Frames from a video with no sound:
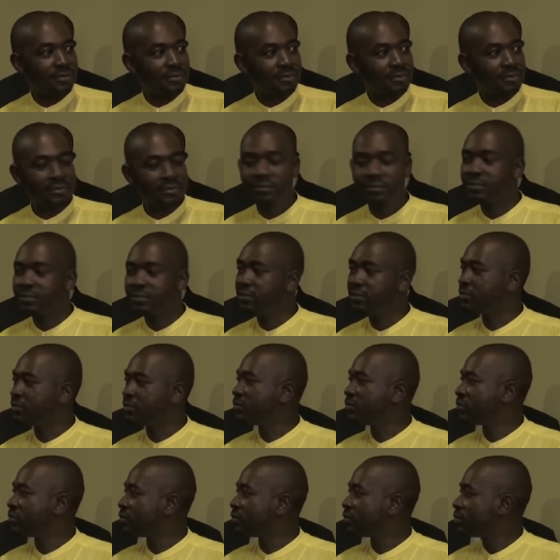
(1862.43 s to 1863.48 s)
Thank you.
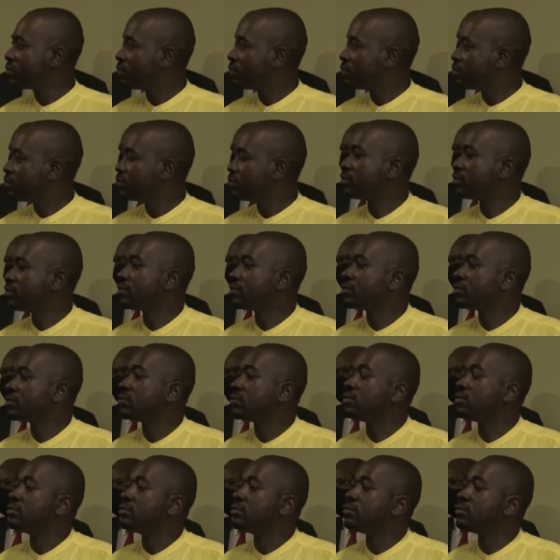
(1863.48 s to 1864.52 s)
Yes, sir, in the
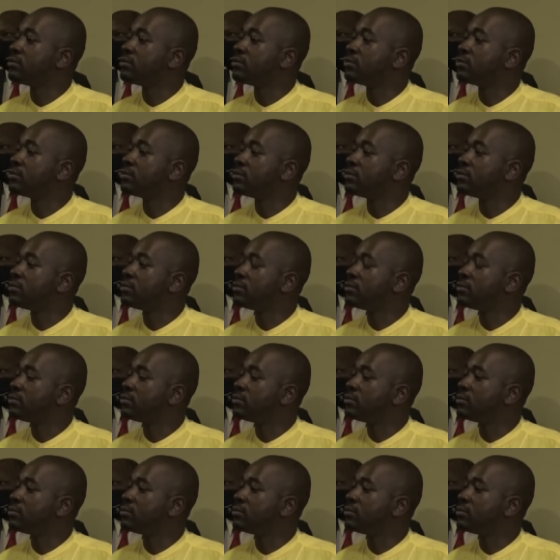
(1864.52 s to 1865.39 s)
blue, and then we'll come